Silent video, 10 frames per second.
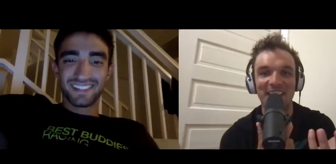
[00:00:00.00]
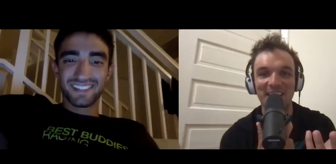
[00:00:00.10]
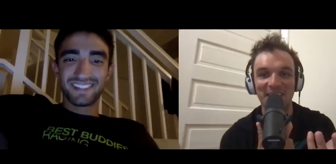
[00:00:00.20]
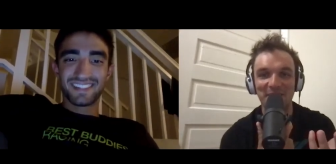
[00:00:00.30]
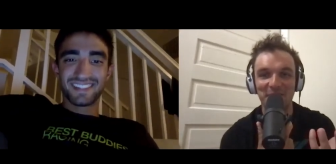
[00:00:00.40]

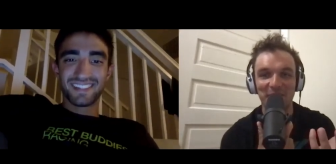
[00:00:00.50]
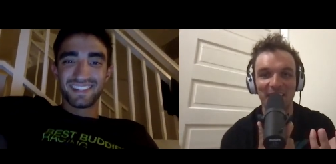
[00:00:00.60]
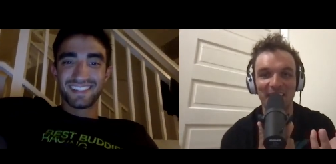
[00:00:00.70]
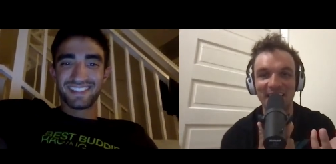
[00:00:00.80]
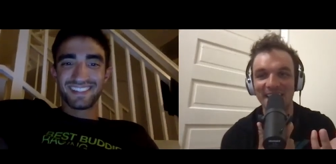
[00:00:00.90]
Speaker 1: Eric
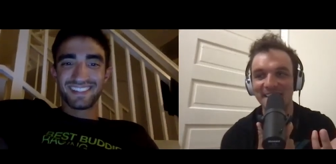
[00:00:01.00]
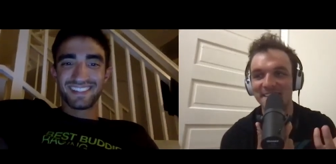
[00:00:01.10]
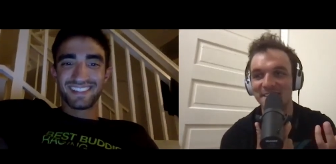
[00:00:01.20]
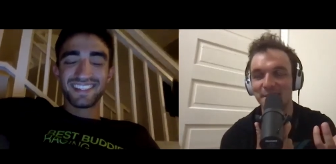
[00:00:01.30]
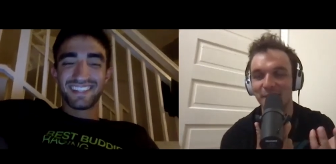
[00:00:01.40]
Marcotte
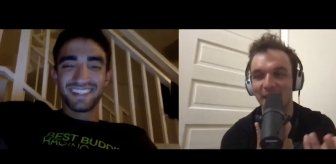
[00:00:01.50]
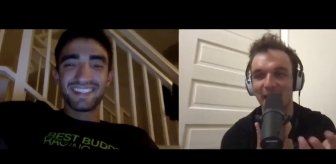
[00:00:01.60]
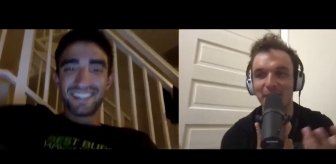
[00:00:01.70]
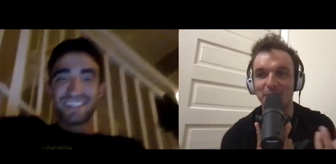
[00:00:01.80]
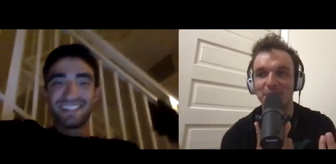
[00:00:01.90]
and so like
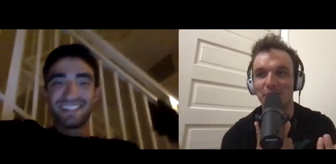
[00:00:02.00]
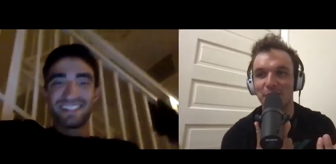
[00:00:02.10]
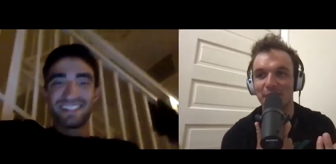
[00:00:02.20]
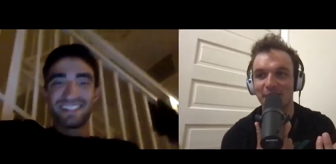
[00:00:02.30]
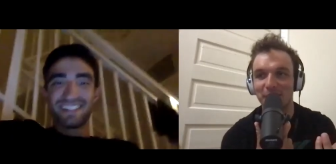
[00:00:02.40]
I was
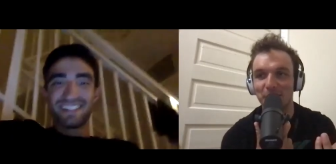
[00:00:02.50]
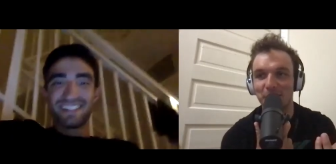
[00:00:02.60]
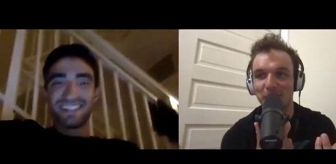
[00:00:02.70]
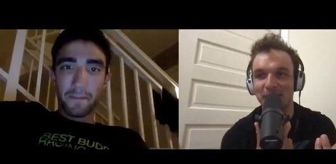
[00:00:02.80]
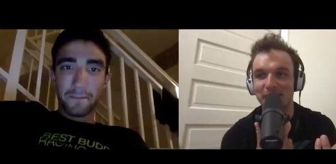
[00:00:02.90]
joking a little bit
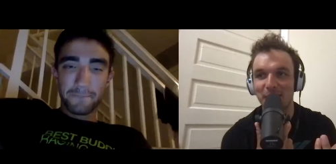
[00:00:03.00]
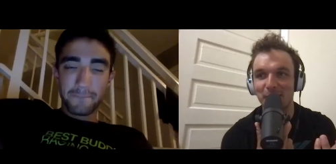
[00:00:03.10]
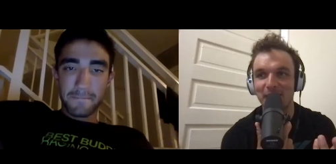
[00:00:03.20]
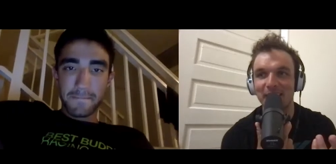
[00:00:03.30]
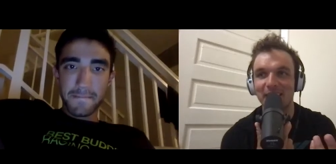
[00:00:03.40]
with him
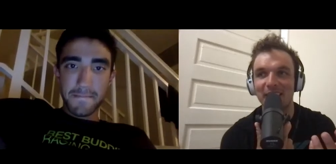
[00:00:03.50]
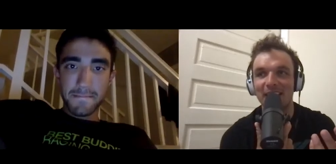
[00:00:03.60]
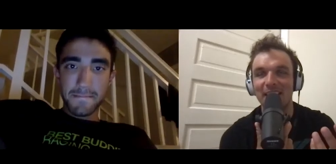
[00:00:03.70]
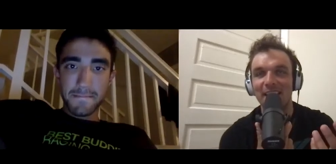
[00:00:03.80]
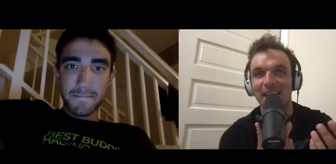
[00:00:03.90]
and
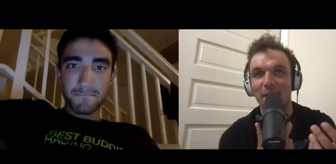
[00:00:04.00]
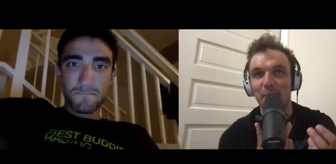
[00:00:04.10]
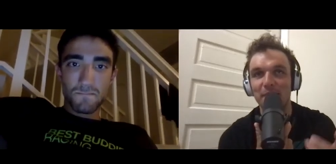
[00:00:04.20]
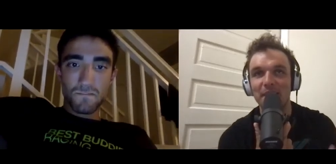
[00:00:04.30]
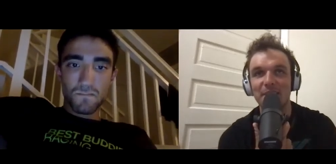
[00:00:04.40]
um,
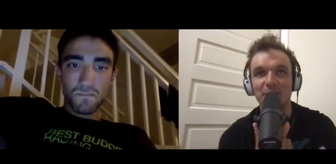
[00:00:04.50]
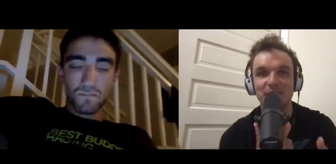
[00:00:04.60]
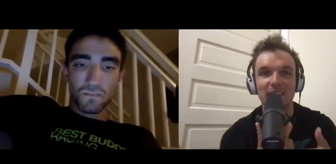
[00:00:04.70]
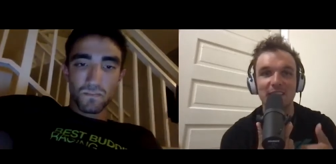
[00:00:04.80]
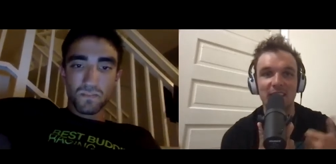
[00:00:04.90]
but then you're
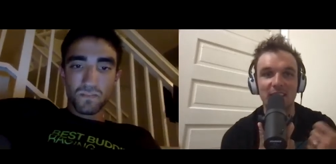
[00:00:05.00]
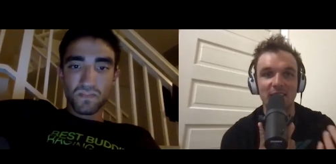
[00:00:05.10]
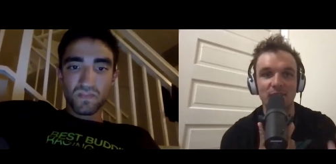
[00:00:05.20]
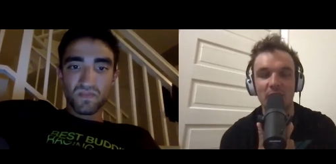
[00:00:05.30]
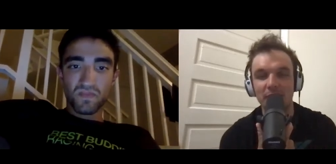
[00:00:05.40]
seeing the likes
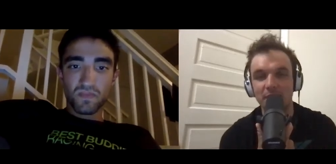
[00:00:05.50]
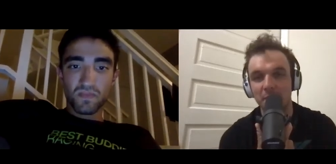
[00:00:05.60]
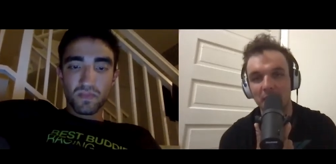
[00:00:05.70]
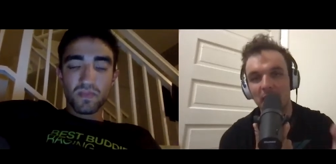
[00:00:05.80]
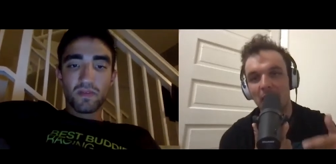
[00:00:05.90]
of Travis
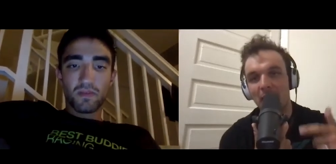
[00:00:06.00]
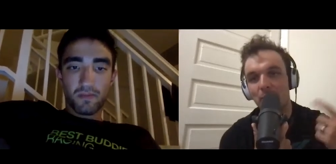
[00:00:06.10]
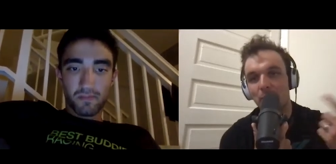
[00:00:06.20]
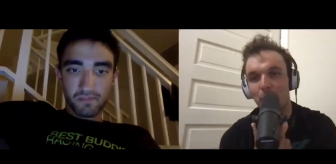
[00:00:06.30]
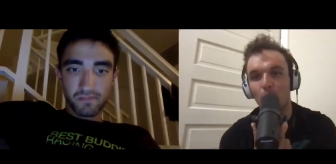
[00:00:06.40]

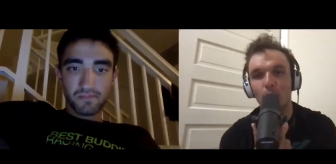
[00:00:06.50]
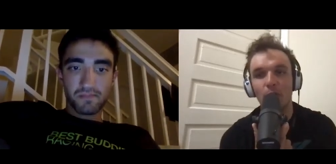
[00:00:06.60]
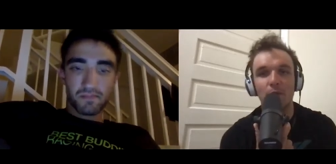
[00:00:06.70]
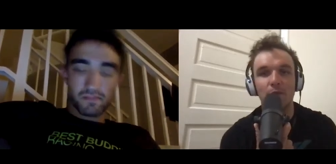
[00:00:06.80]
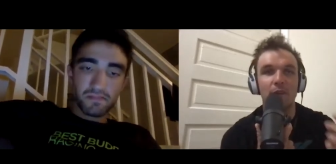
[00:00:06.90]
McCabe, Ben
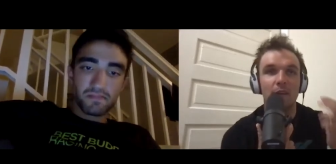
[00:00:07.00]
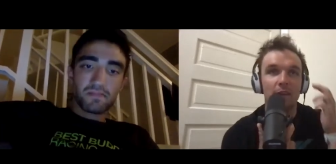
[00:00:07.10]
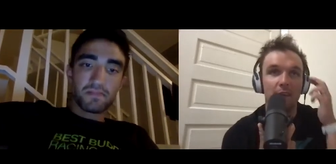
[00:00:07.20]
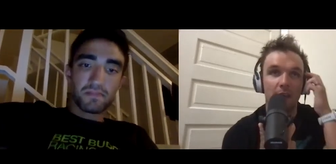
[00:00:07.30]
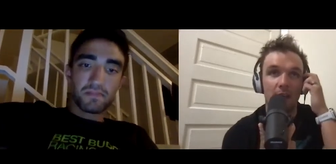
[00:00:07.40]
Wolfe,
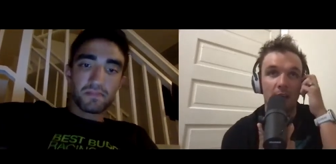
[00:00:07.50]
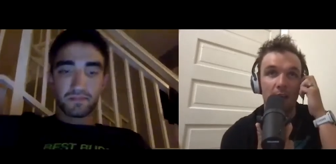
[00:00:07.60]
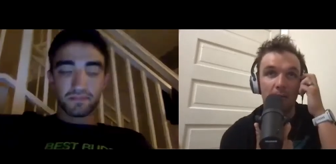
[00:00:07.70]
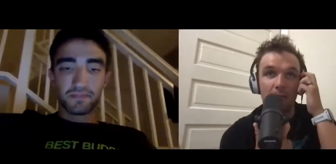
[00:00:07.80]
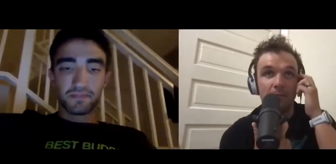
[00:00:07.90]

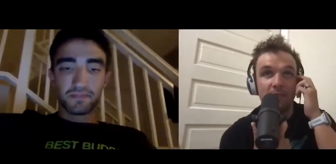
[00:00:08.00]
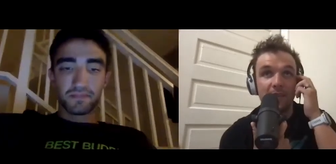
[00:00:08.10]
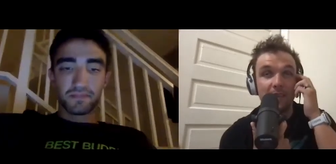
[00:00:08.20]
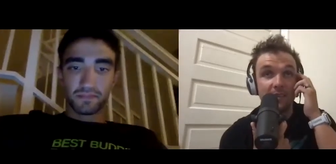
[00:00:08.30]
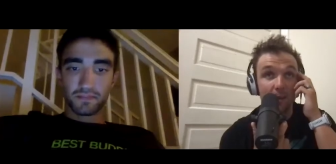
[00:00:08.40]
um,
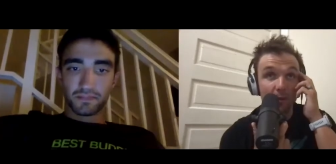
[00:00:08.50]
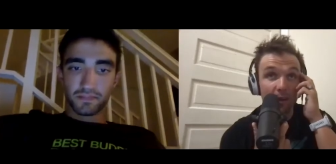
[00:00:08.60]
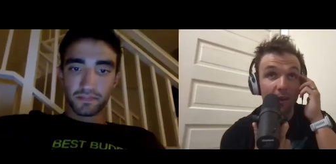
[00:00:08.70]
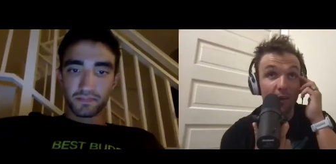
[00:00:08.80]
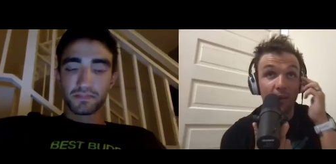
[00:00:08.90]
Danny
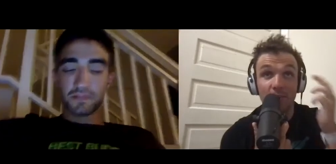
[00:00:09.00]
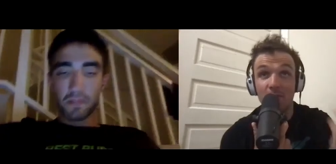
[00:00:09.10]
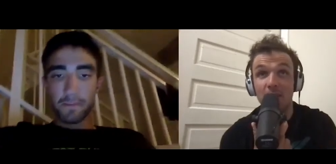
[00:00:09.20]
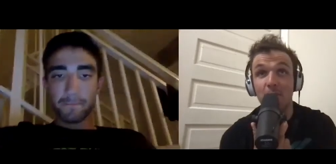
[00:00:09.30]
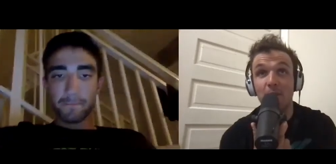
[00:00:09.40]
Summerhill, good
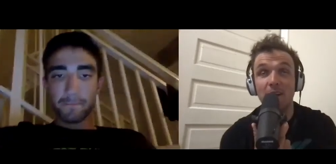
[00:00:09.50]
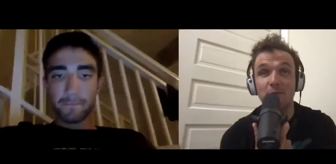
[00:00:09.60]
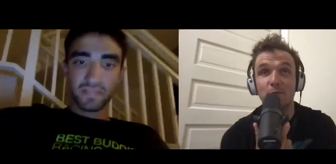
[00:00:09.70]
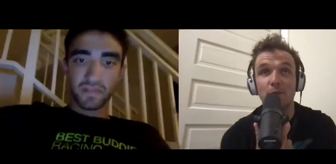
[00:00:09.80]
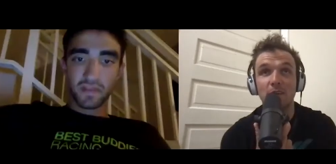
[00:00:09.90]
friend of mine
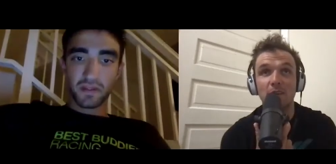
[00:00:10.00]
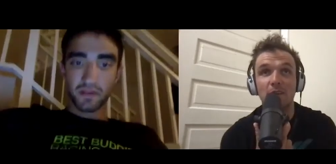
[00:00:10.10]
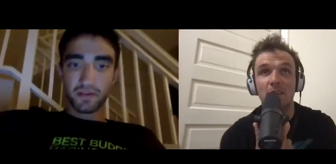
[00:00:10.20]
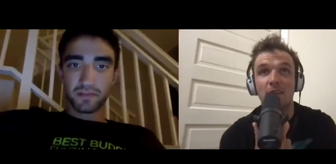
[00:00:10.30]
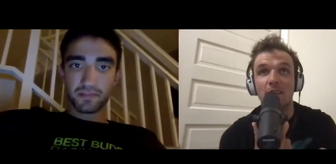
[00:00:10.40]
as
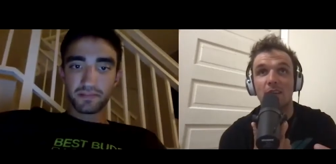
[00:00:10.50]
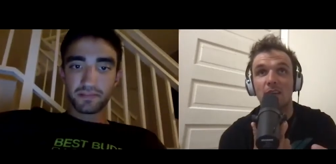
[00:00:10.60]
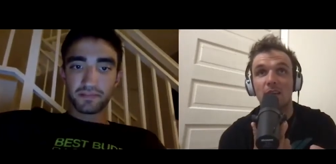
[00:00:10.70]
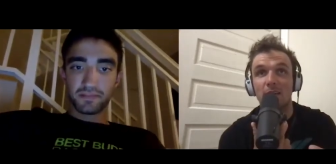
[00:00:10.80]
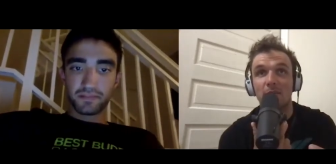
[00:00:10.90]
well.
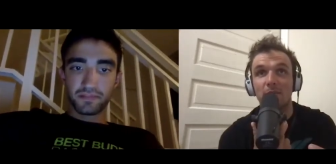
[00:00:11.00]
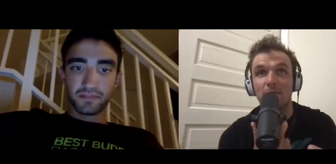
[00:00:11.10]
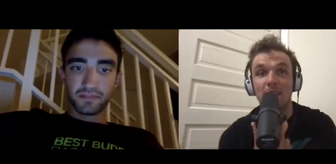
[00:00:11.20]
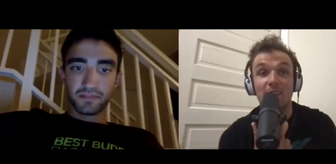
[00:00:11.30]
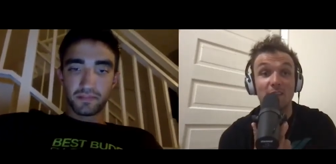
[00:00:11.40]
Um,
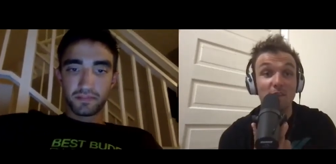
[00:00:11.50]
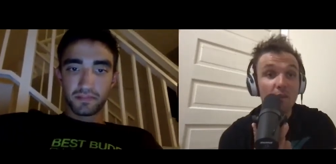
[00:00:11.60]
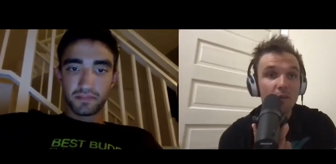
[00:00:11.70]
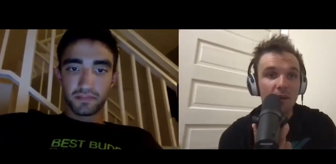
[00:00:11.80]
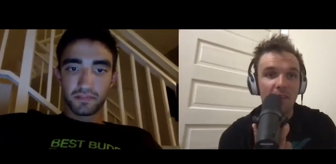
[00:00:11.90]
and then
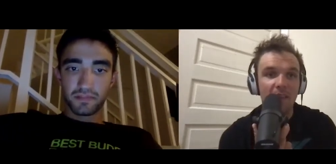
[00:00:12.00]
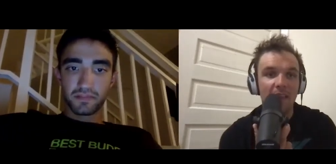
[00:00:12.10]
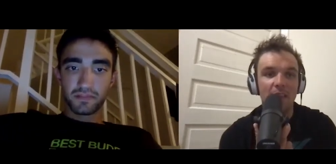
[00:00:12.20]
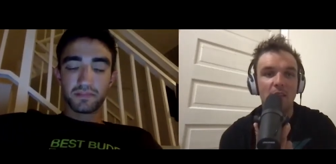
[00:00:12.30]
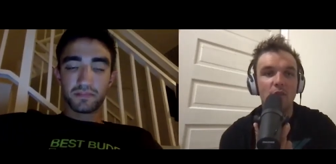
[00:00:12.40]
you, and
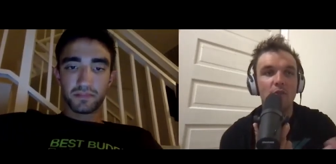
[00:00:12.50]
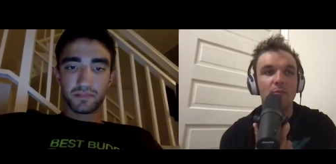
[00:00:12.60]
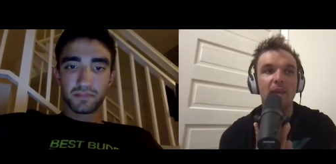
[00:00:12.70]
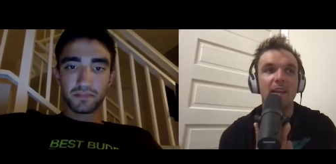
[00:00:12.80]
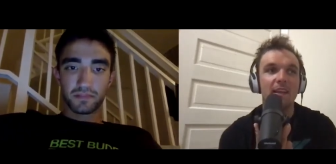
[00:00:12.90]
like you've
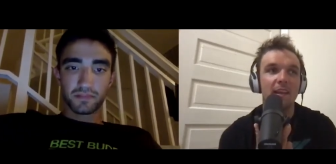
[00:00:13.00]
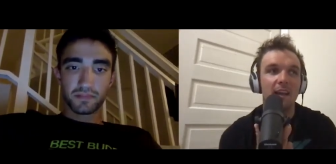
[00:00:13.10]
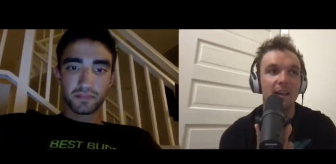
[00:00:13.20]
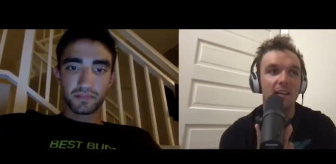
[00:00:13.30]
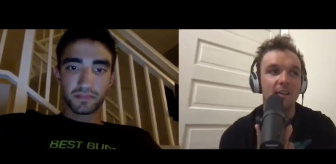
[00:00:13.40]
made it
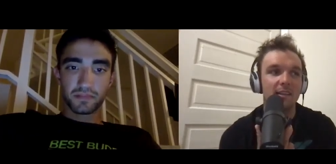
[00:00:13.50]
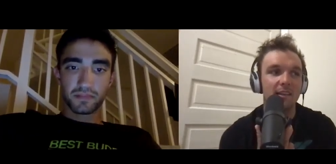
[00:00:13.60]
kind of clear